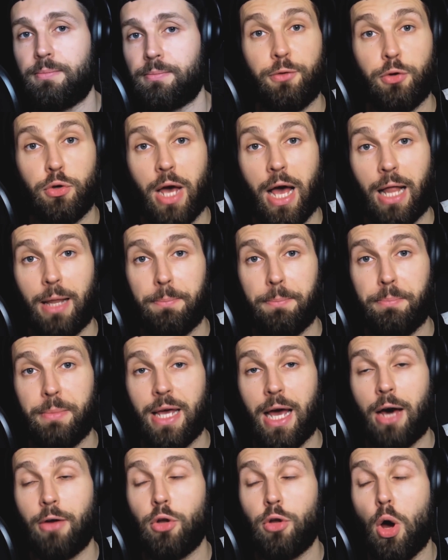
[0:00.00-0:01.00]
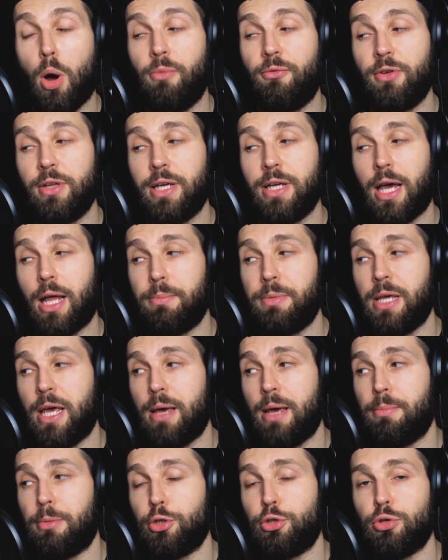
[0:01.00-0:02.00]
If you help me out, hopefully I'll be
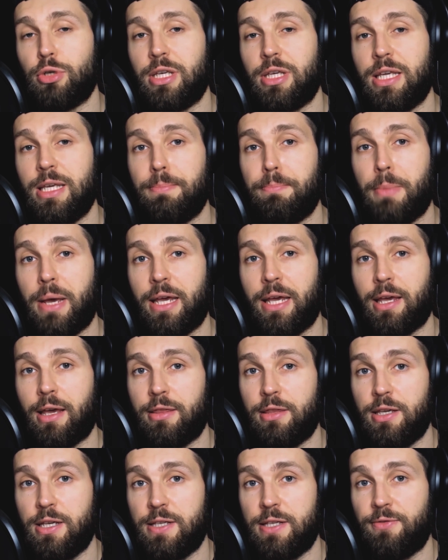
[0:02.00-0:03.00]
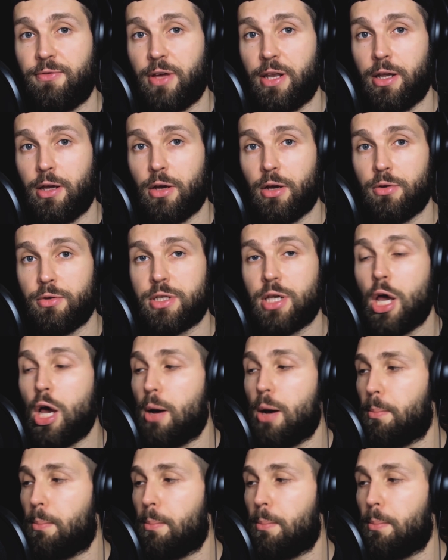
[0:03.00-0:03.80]
able to keep making these videos